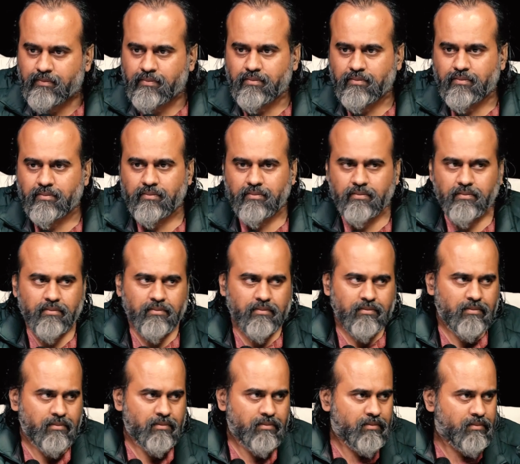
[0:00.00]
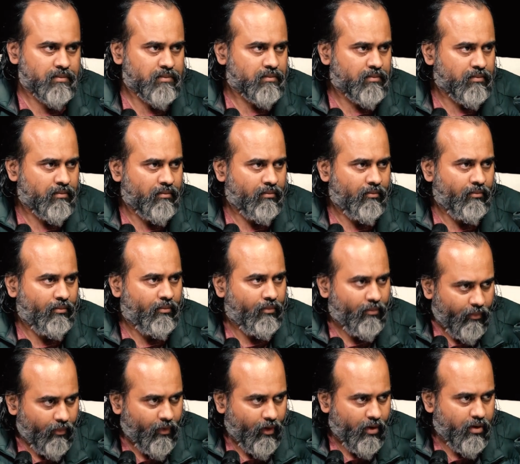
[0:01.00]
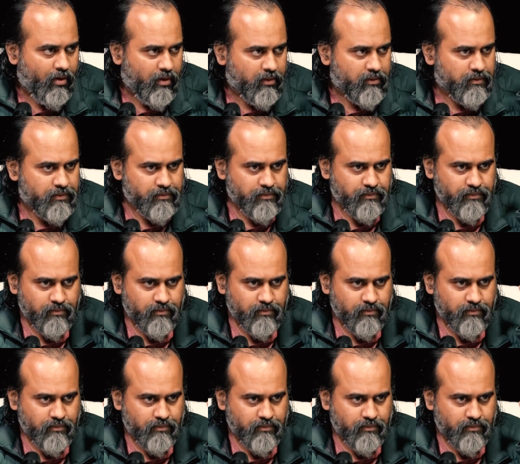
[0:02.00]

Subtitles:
Nobody speaks.